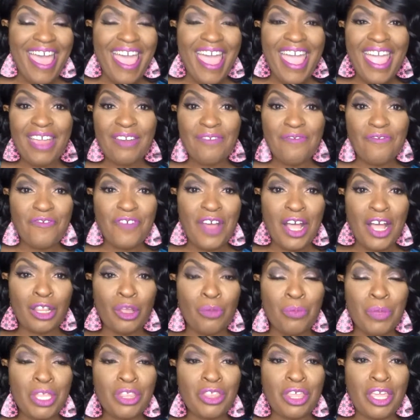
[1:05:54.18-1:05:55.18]
and
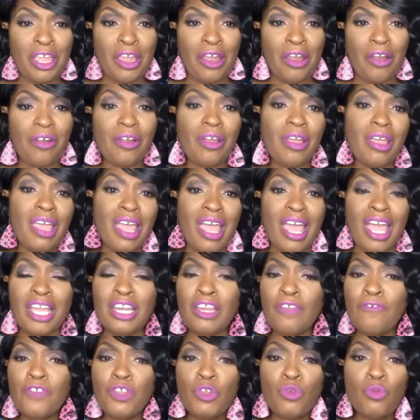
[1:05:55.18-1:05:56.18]
follow me there.
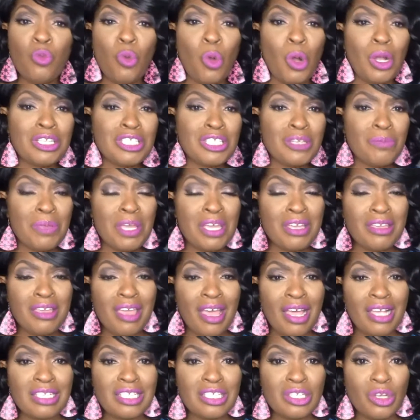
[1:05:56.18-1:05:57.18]
And if you want to be a
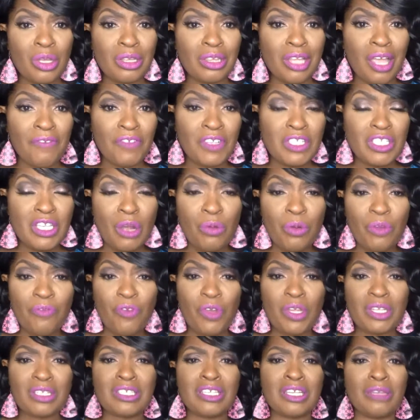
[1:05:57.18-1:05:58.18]
guest on Life and Style with
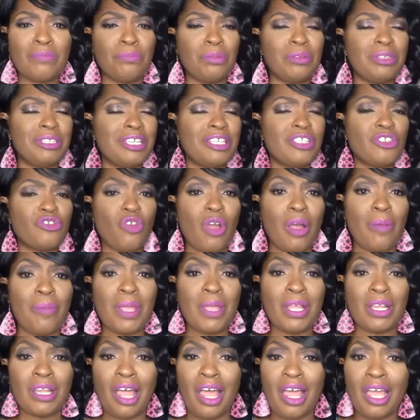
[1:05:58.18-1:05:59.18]
Francyne, please drop
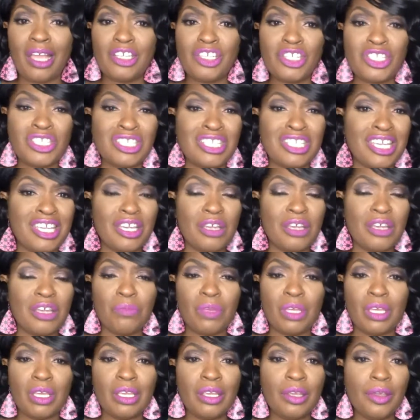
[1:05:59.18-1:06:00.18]
me a line. Just
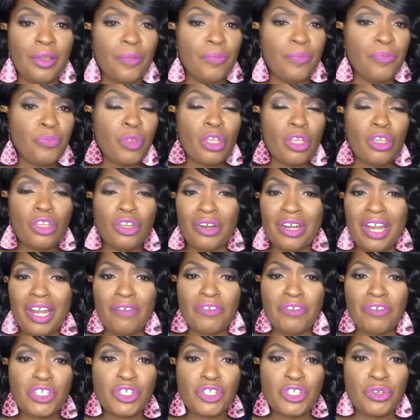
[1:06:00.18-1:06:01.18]
DM me. You
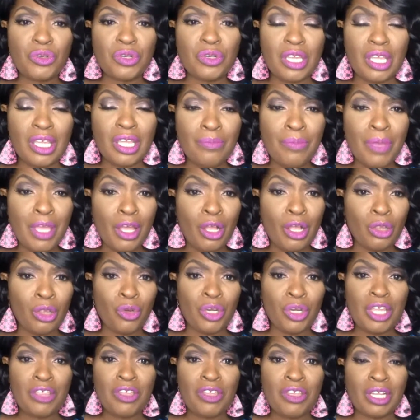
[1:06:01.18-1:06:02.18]
don't have to do an
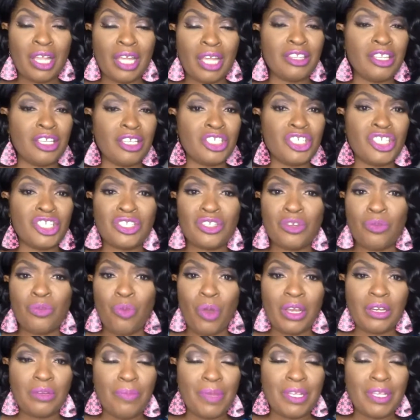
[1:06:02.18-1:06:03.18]
email or anything like that. Just
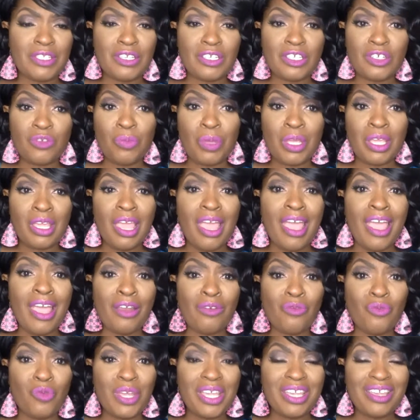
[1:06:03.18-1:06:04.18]
direct message me
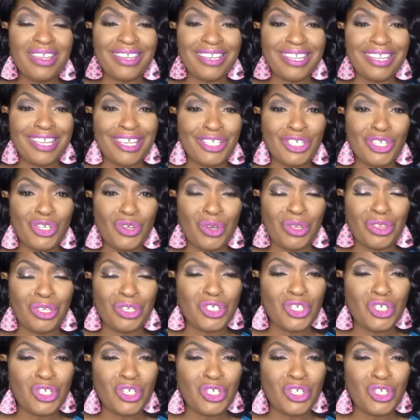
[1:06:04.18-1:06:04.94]
and we can get you on